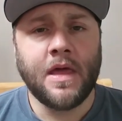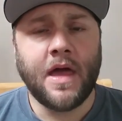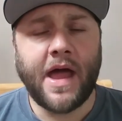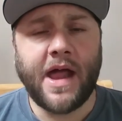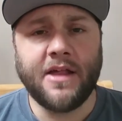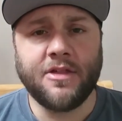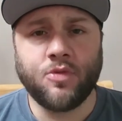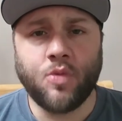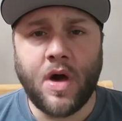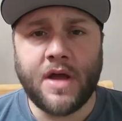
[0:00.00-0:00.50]

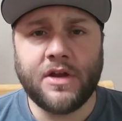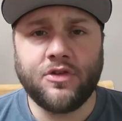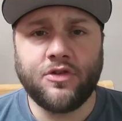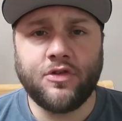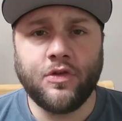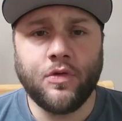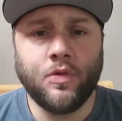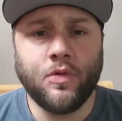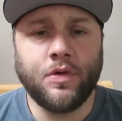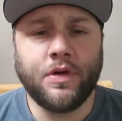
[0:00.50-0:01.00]
I just wanted
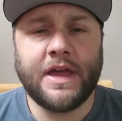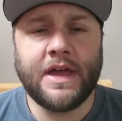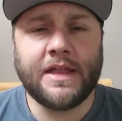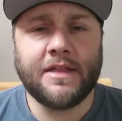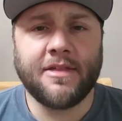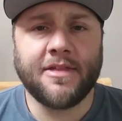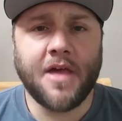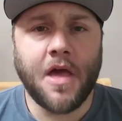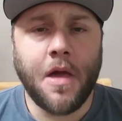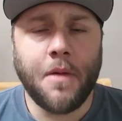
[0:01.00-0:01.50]
to
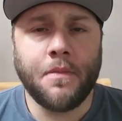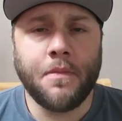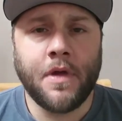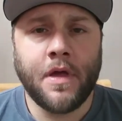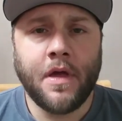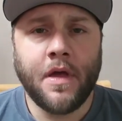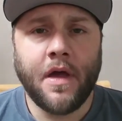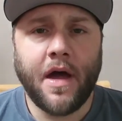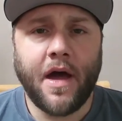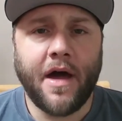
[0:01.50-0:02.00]
get some
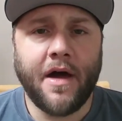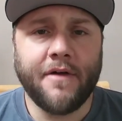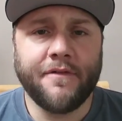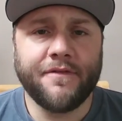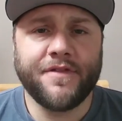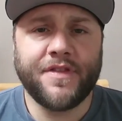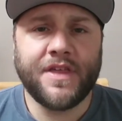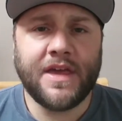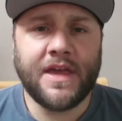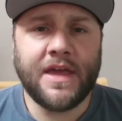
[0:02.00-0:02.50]

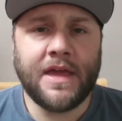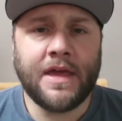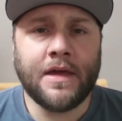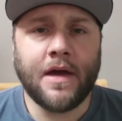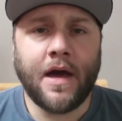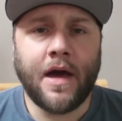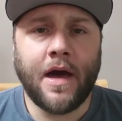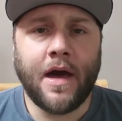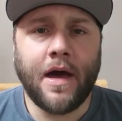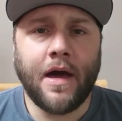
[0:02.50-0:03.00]
of
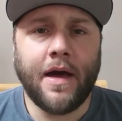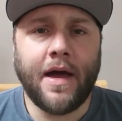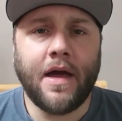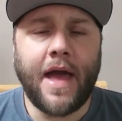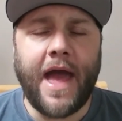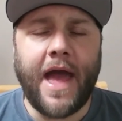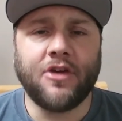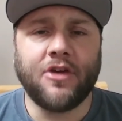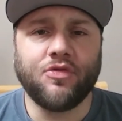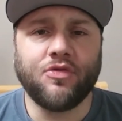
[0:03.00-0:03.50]
the
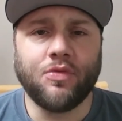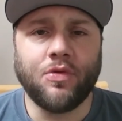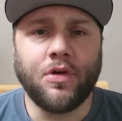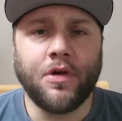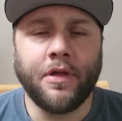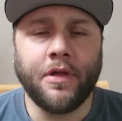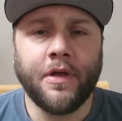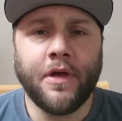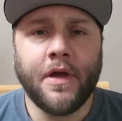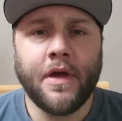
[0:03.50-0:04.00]

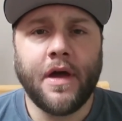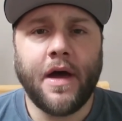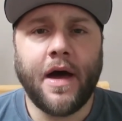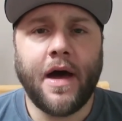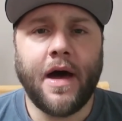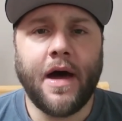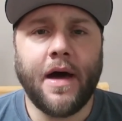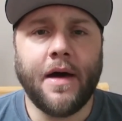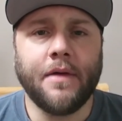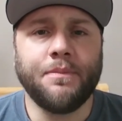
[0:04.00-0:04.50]
actual
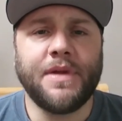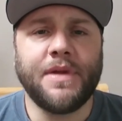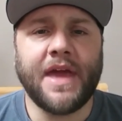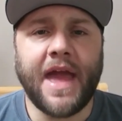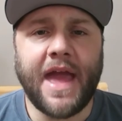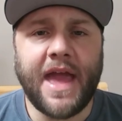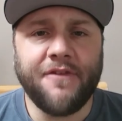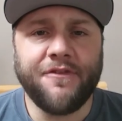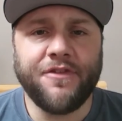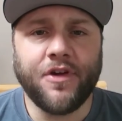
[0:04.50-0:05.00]

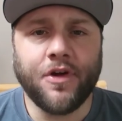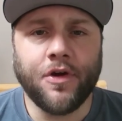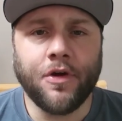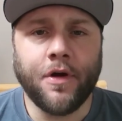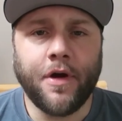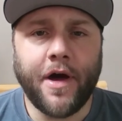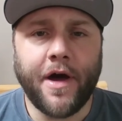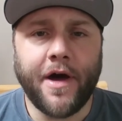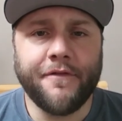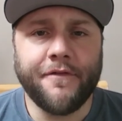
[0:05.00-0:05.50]

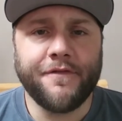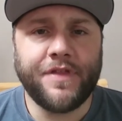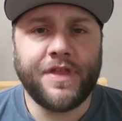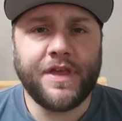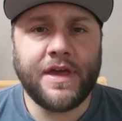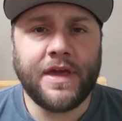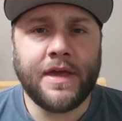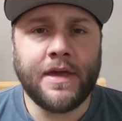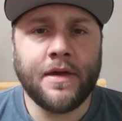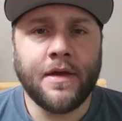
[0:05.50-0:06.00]
behavior of
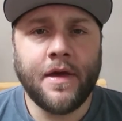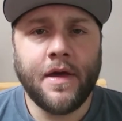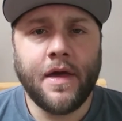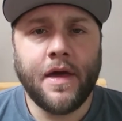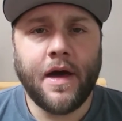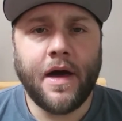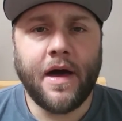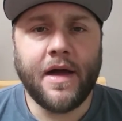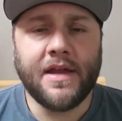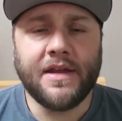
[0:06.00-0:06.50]
the
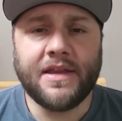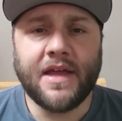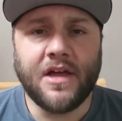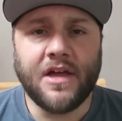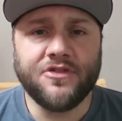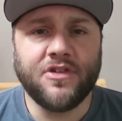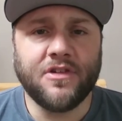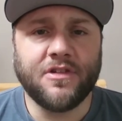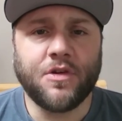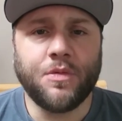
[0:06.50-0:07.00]

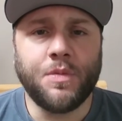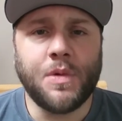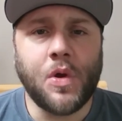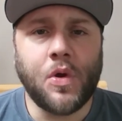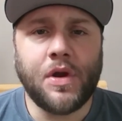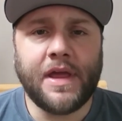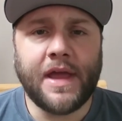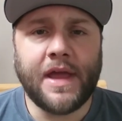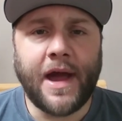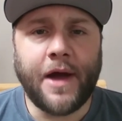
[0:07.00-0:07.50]
intelligence
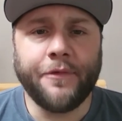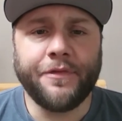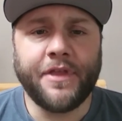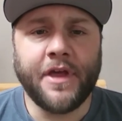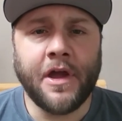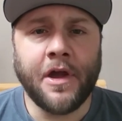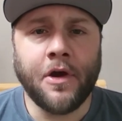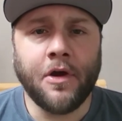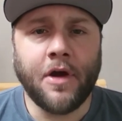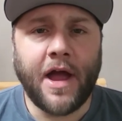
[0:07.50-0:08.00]
community out
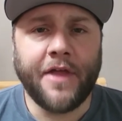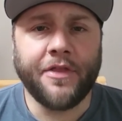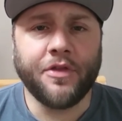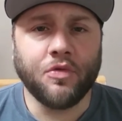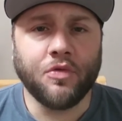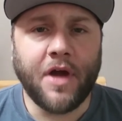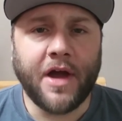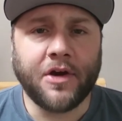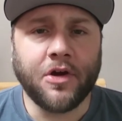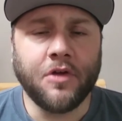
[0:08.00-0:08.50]
there on the
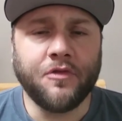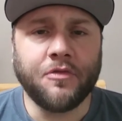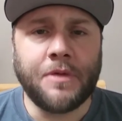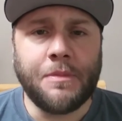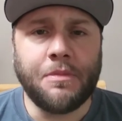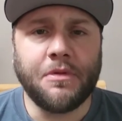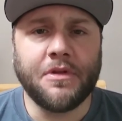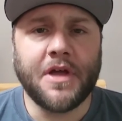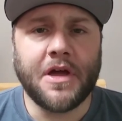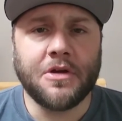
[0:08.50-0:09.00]
record for
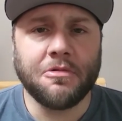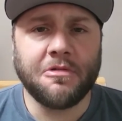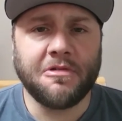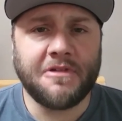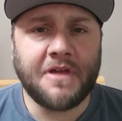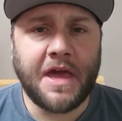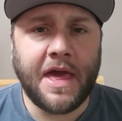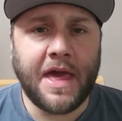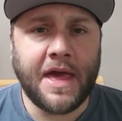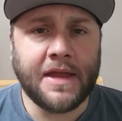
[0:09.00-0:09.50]
people to
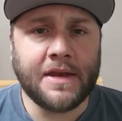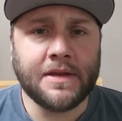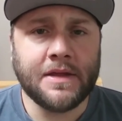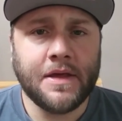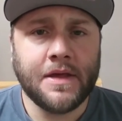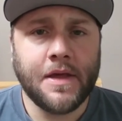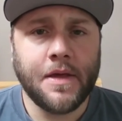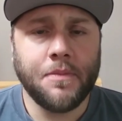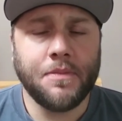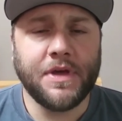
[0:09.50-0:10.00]
understand,
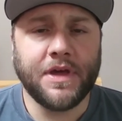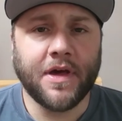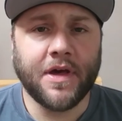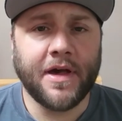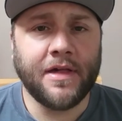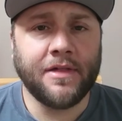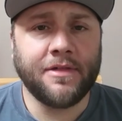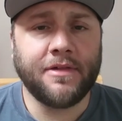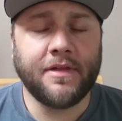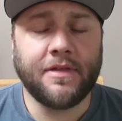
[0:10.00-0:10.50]

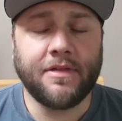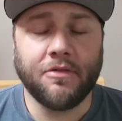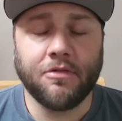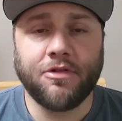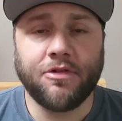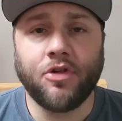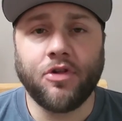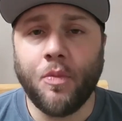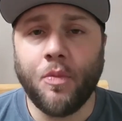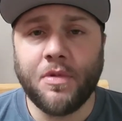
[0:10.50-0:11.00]
because there's
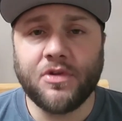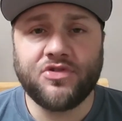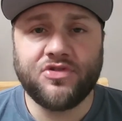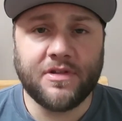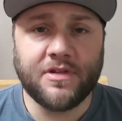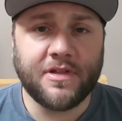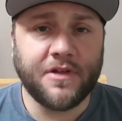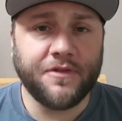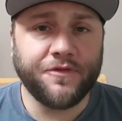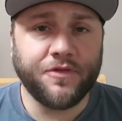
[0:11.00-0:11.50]
so much
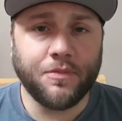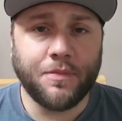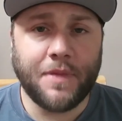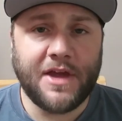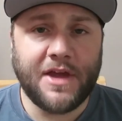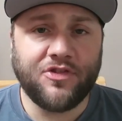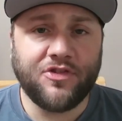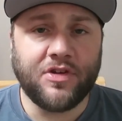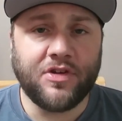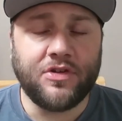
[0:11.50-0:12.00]

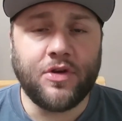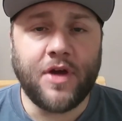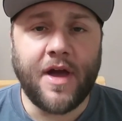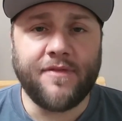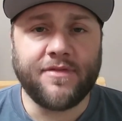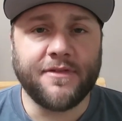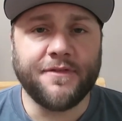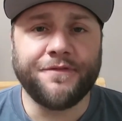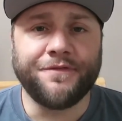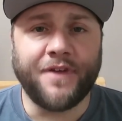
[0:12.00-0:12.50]
disinformation. You
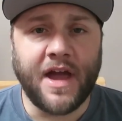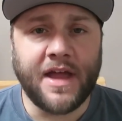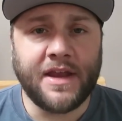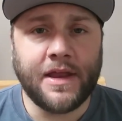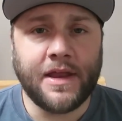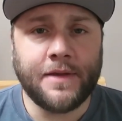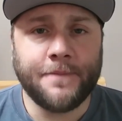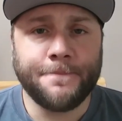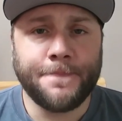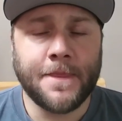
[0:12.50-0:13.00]
have to fight
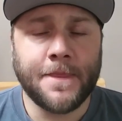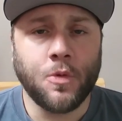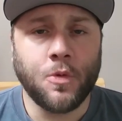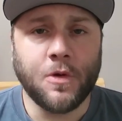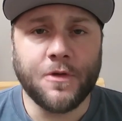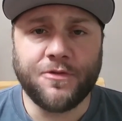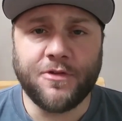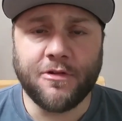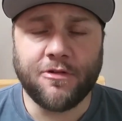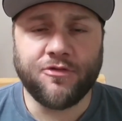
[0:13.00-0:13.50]
it
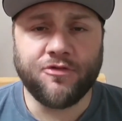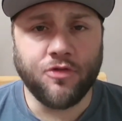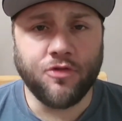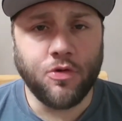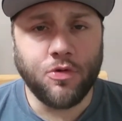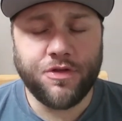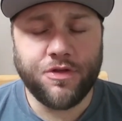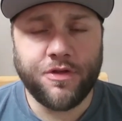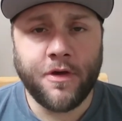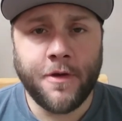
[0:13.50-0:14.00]
with this
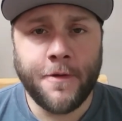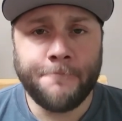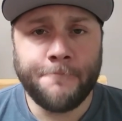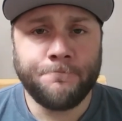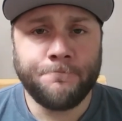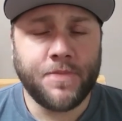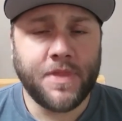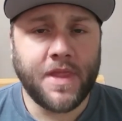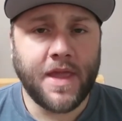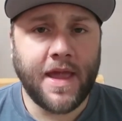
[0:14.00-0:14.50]
truth,
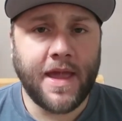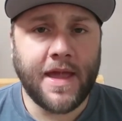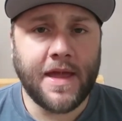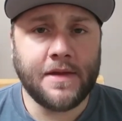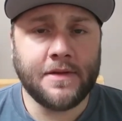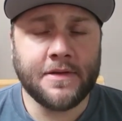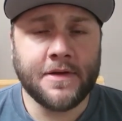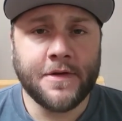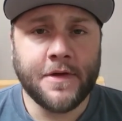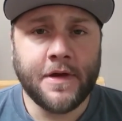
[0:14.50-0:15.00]

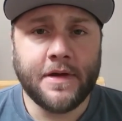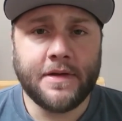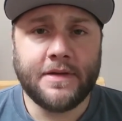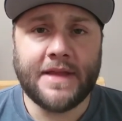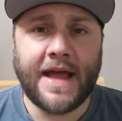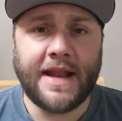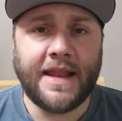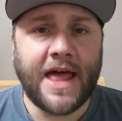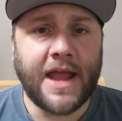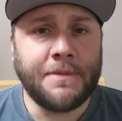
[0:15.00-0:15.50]
and
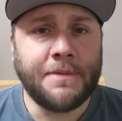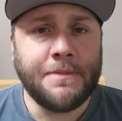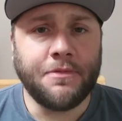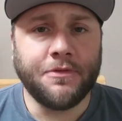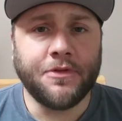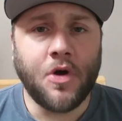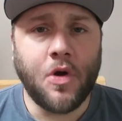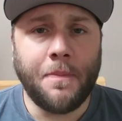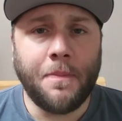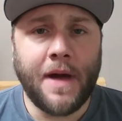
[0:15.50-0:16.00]
not a lot of
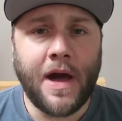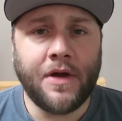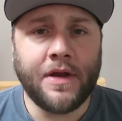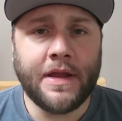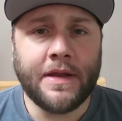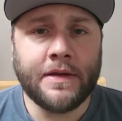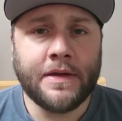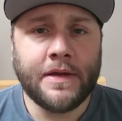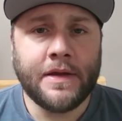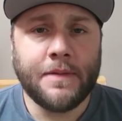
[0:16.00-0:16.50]
people know about
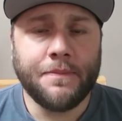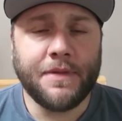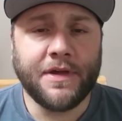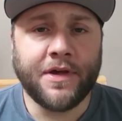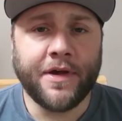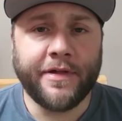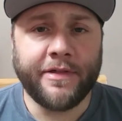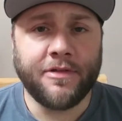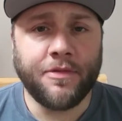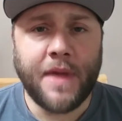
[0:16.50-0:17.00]
it
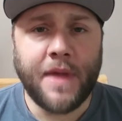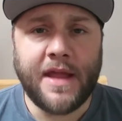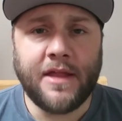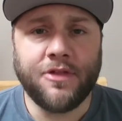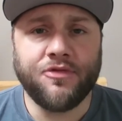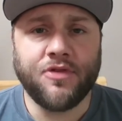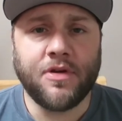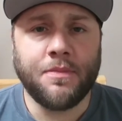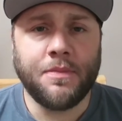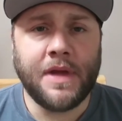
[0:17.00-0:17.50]
because the
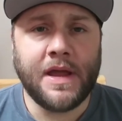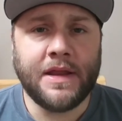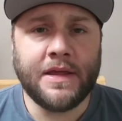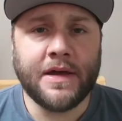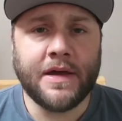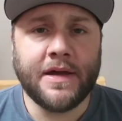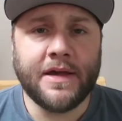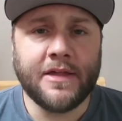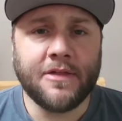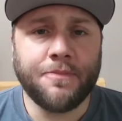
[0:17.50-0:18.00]
mainstream
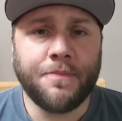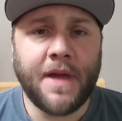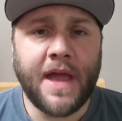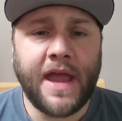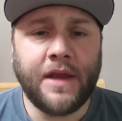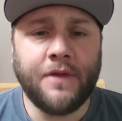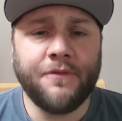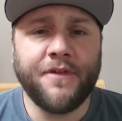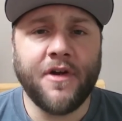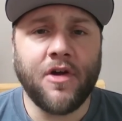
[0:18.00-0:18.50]
media is
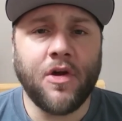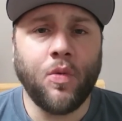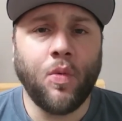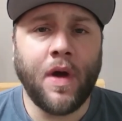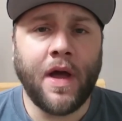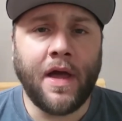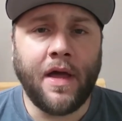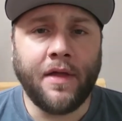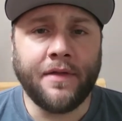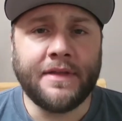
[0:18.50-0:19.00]
paid very
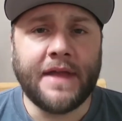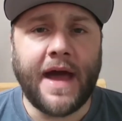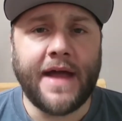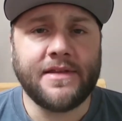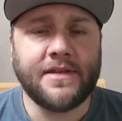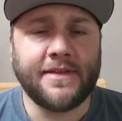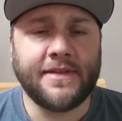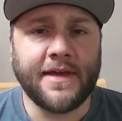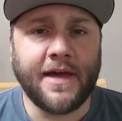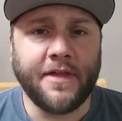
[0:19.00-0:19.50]
well
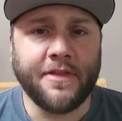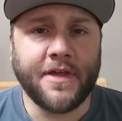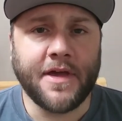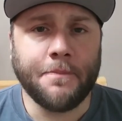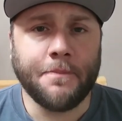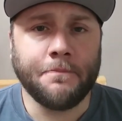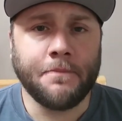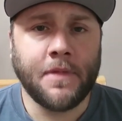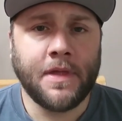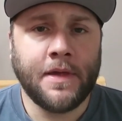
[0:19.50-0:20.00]
not to tell
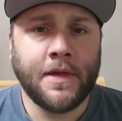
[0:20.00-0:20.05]
them.